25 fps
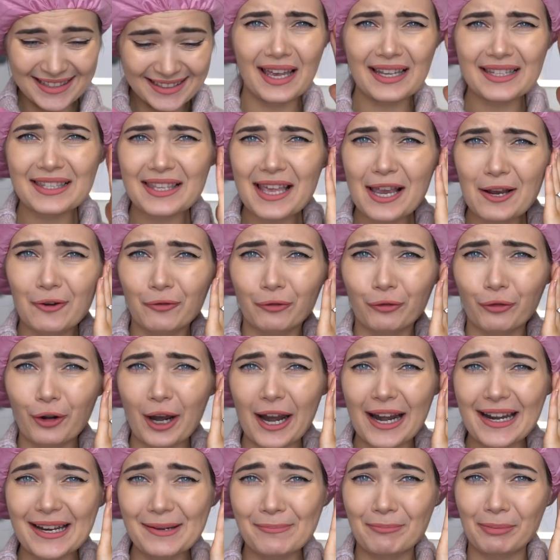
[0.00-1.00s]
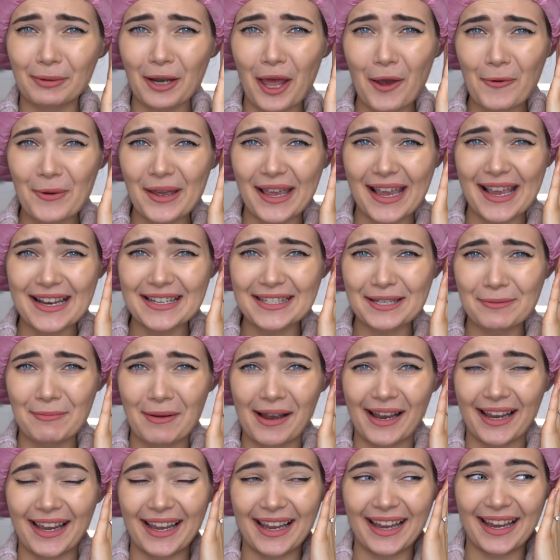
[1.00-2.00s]
It's like really blowing into
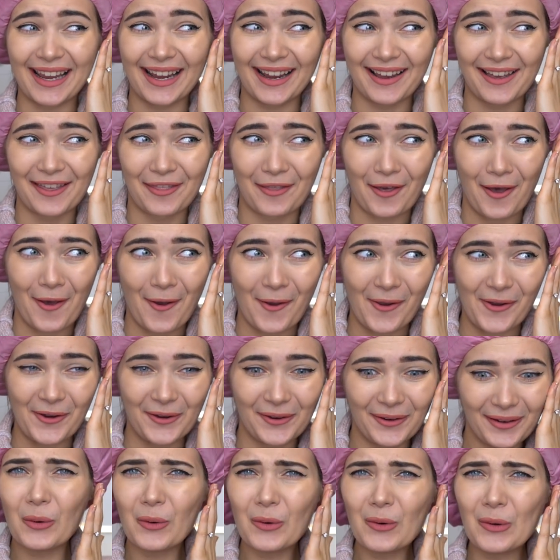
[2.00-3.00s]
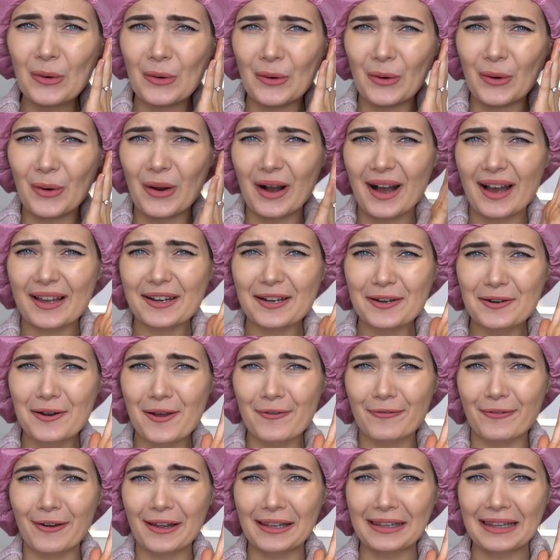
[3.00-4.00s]
my ear though. Ooh, I don't
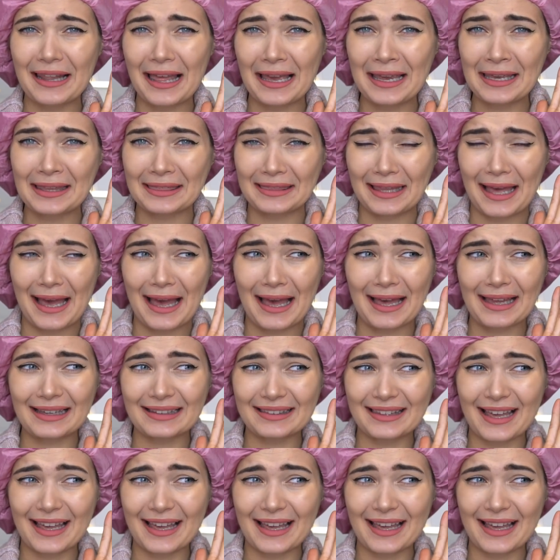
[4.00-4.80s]
know if I like that.